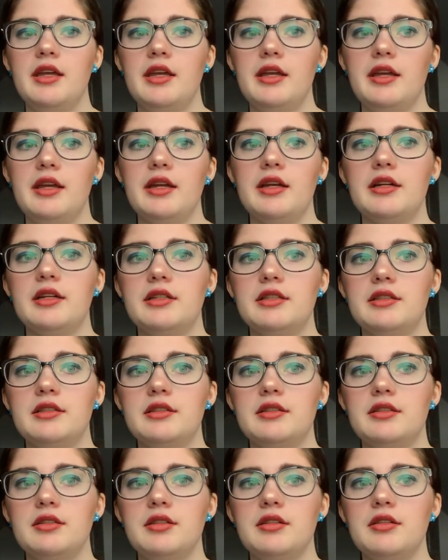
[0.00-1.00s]

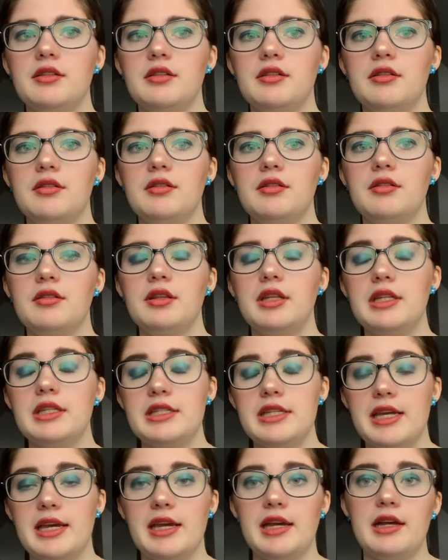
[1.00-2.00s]
and the
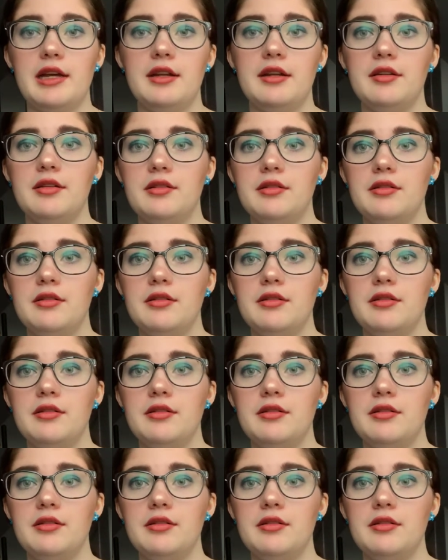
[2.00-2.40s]
dad